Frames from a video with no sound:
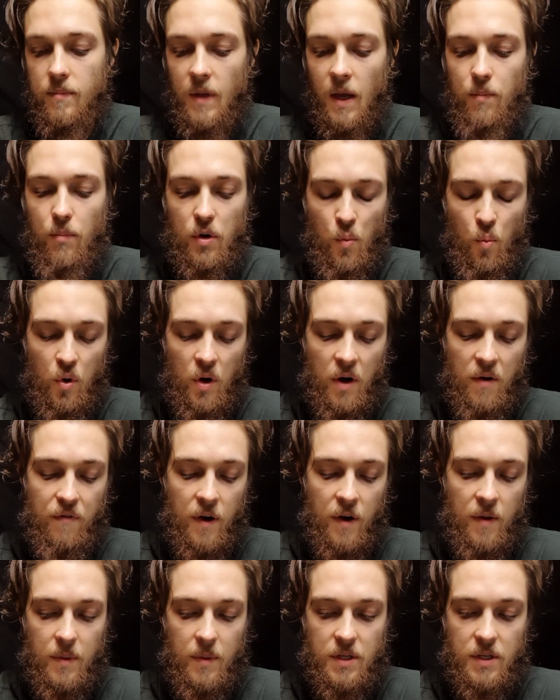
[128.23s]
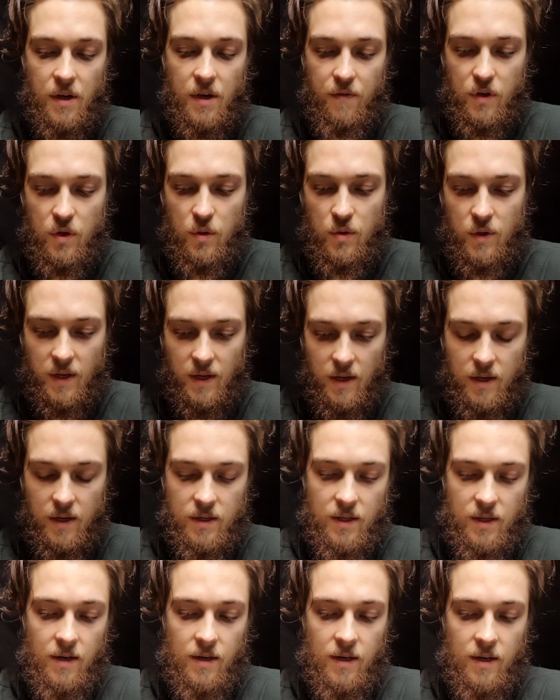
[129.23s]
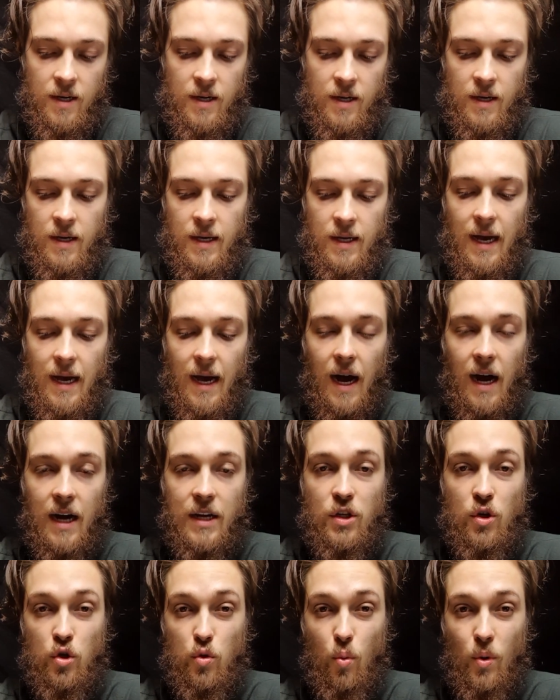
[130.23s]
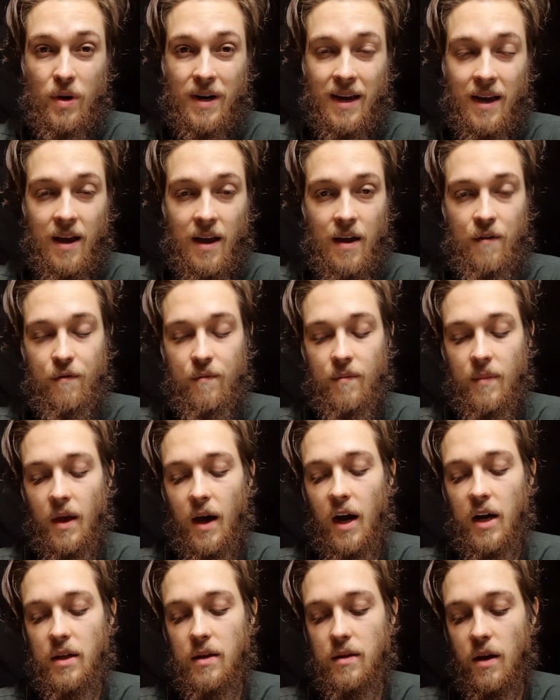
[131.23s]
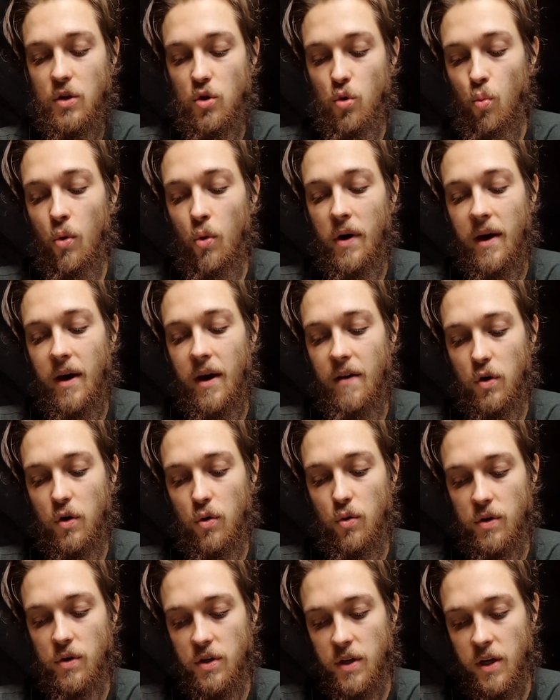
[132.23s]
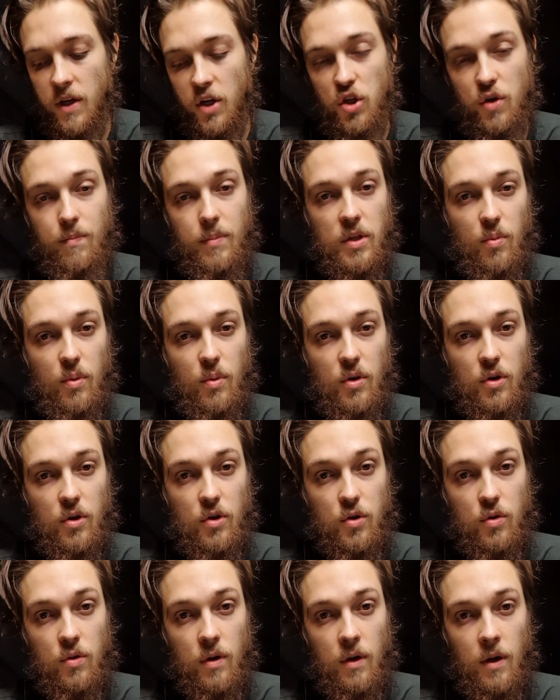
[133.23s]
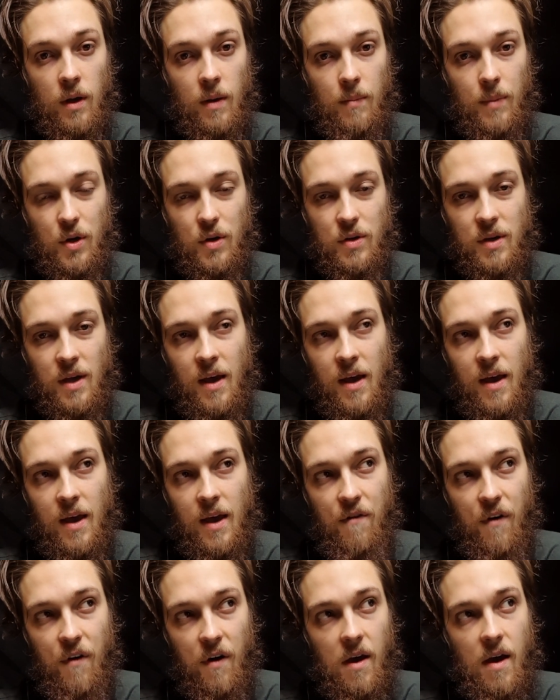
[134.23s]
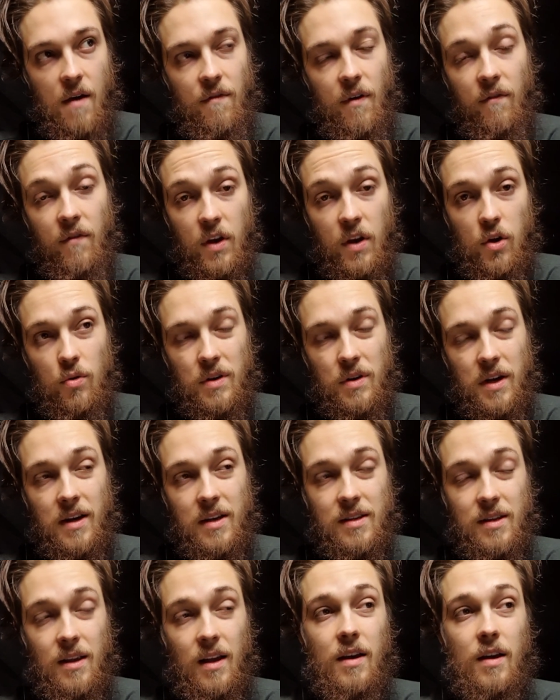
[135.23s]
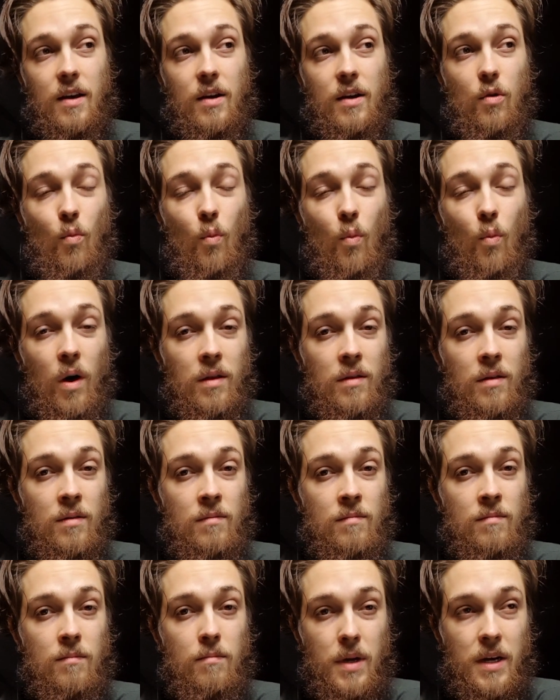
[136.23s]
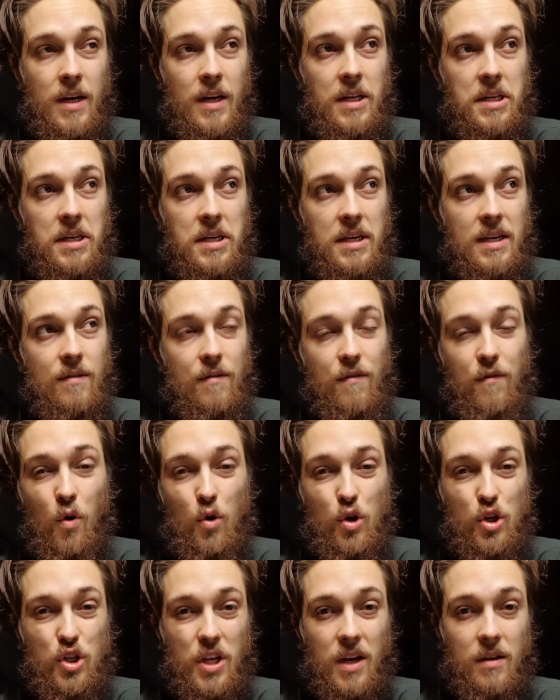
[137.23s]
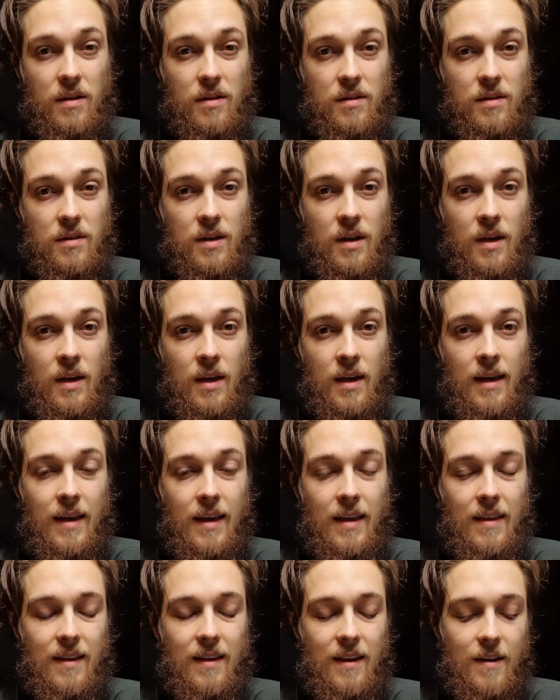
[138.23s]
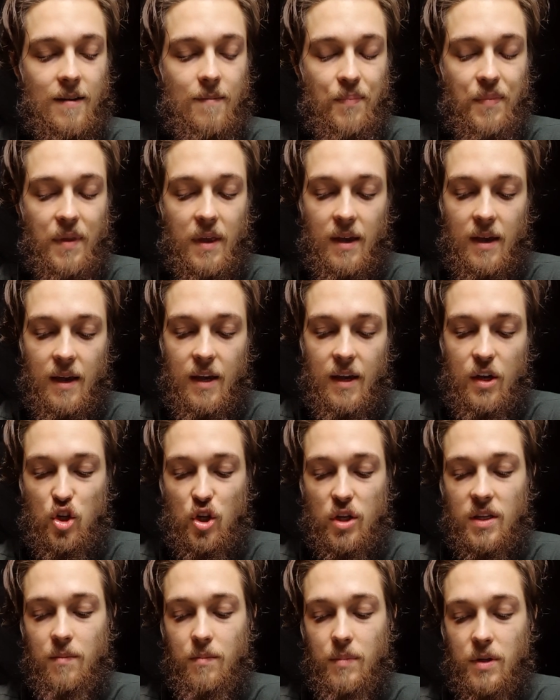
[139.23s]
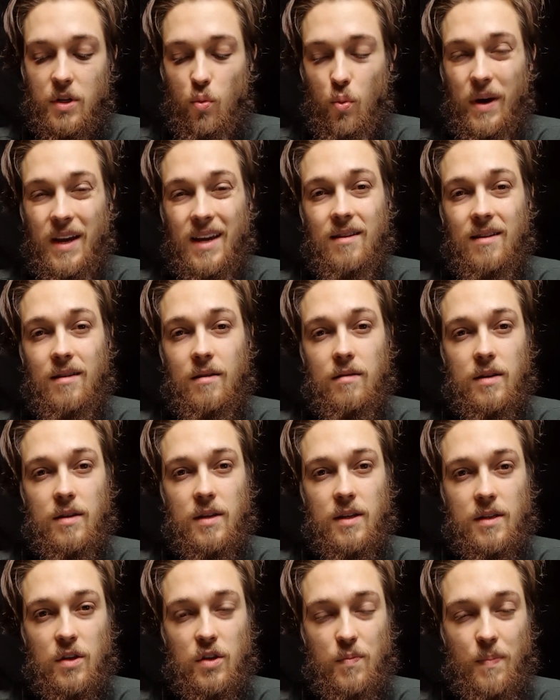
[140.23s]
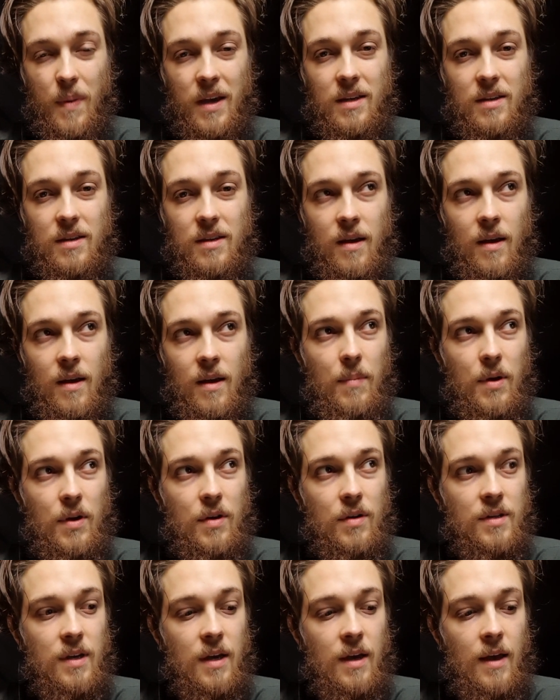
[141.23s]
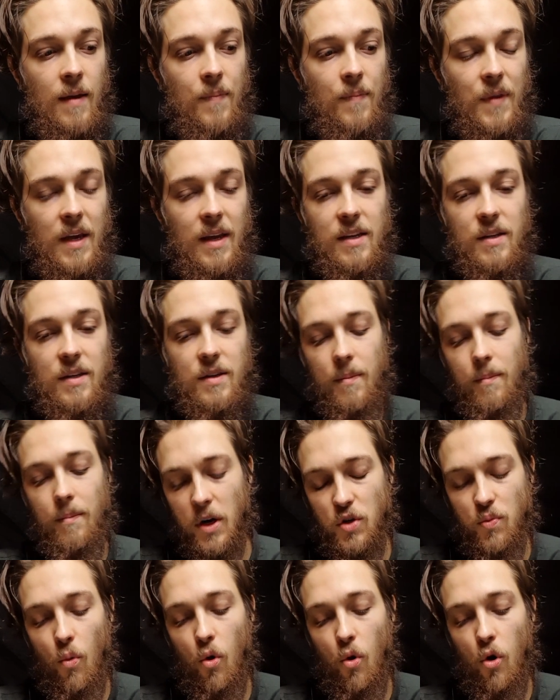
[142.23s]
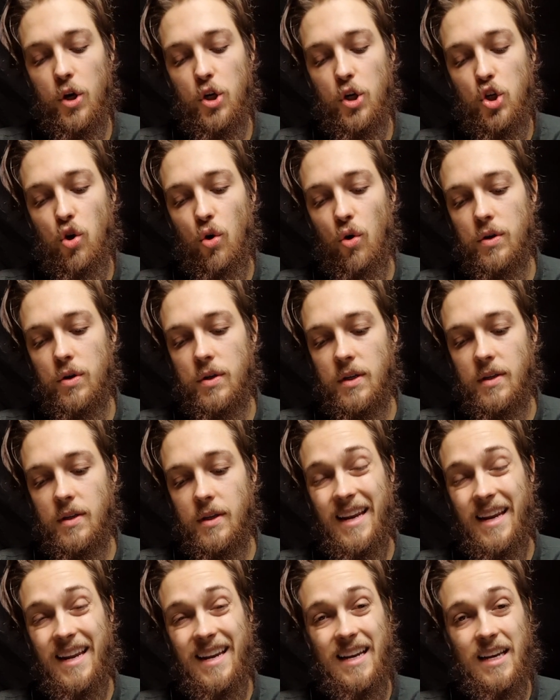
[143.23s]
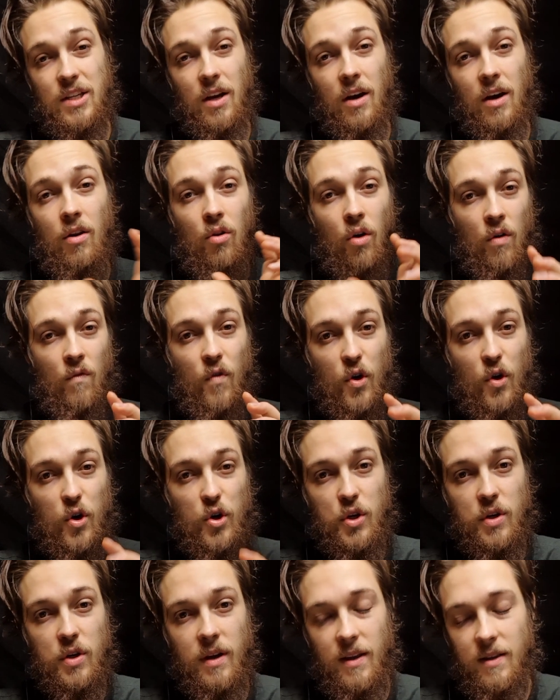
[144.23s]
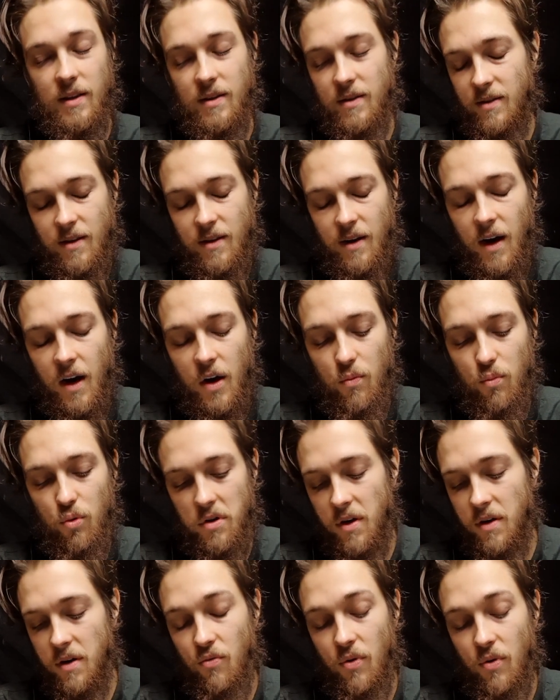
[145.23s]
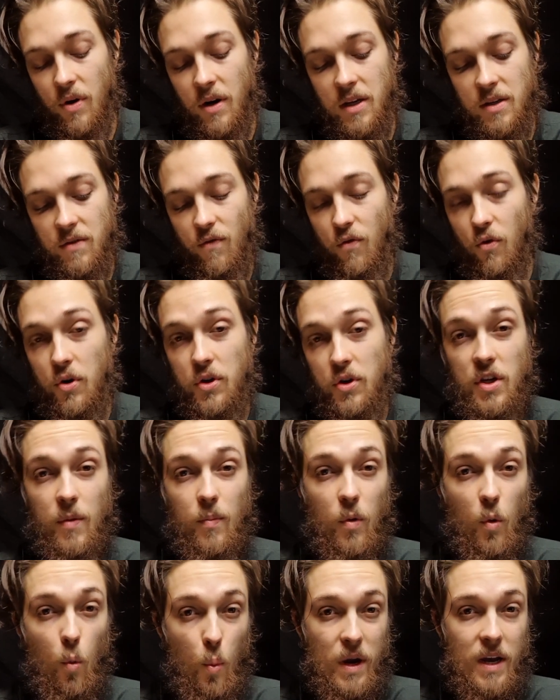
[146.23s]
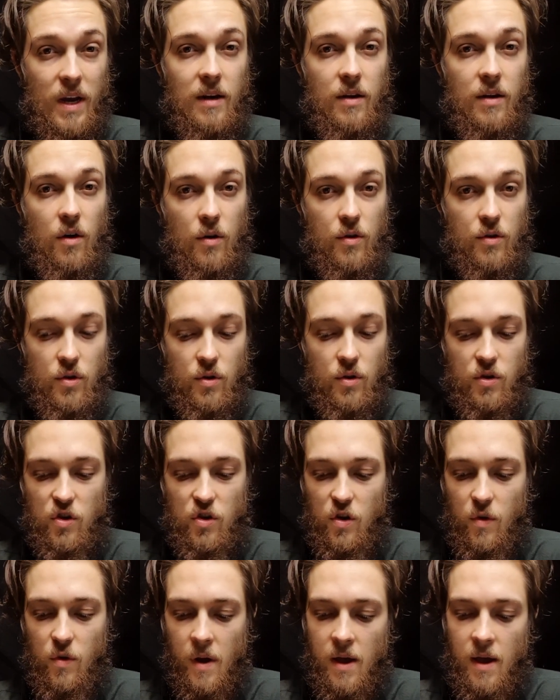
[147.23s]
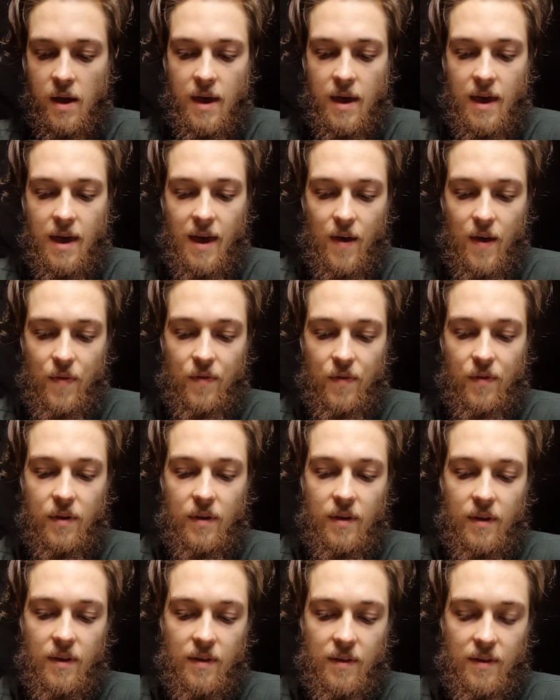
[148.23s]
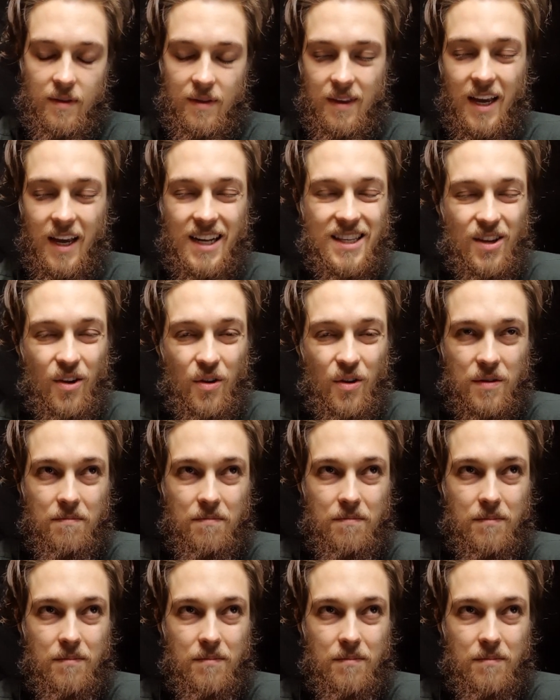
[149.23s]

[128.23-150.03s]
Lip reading: But what I find myself using is that I do want to have a good distinction between those two. Because if I have a video that is like 1 minute and 4 seconds, then it's just in between this space. Because it is much more a short than it is a long version, and that I would then release, for example, weekly on YouTube. And it's not